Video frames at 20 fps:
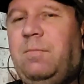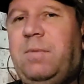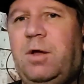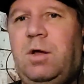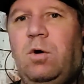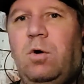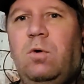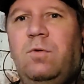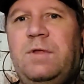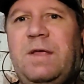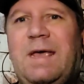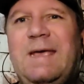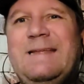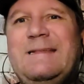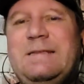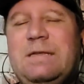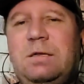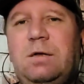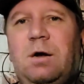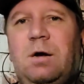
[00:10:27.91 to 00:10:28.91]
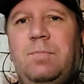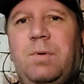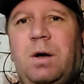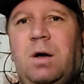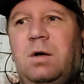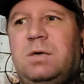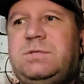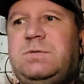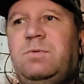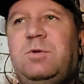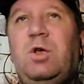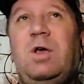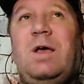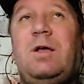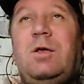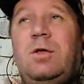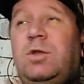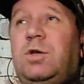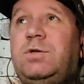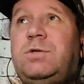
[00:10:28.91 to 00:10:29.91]
by your own 18-yard box when you
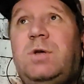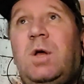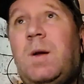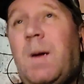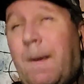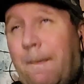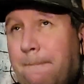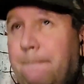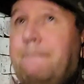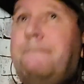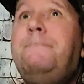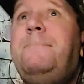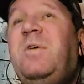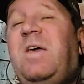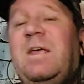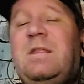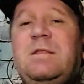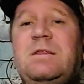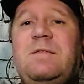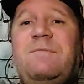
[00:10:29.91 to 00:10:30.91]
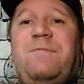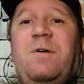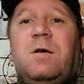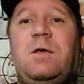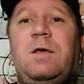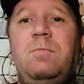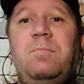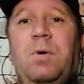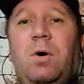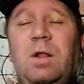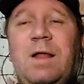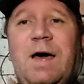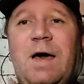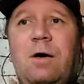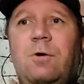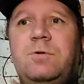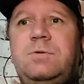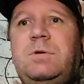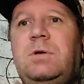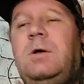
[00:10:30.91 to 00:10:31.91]
can just get the fucking ball
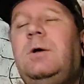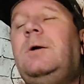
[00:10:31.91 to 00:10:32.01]
out.